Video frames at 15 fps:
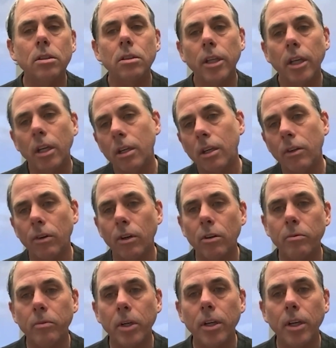into the
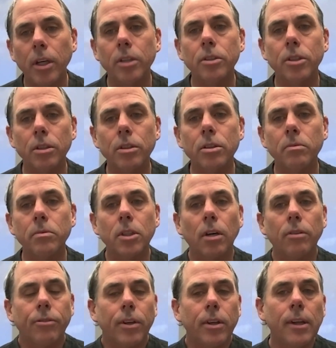room, and he introduced
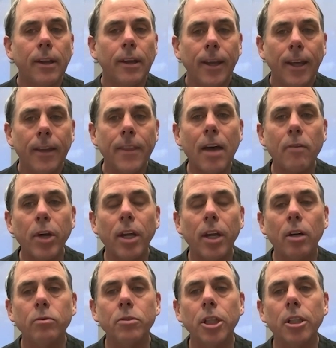himself, and that man
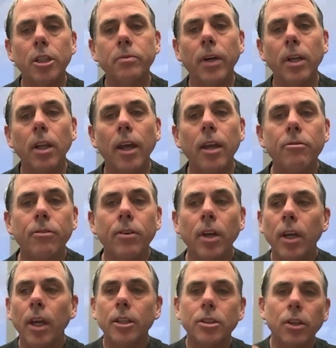helped change my life.
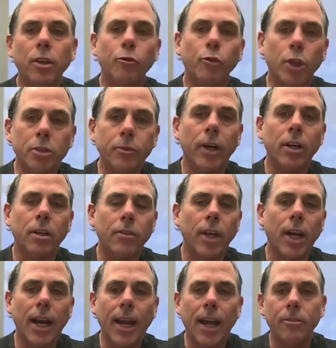And so the perspective that
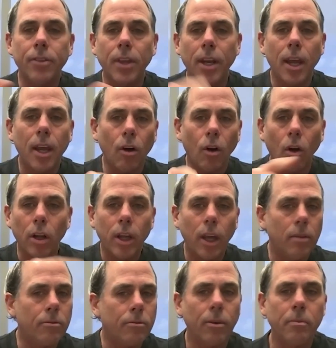I have today all
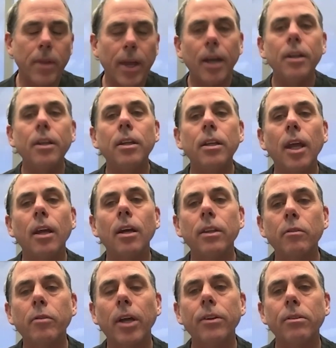came from that day on the
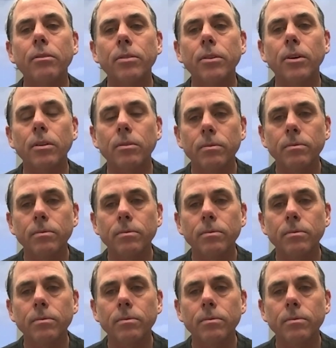bathroom floor.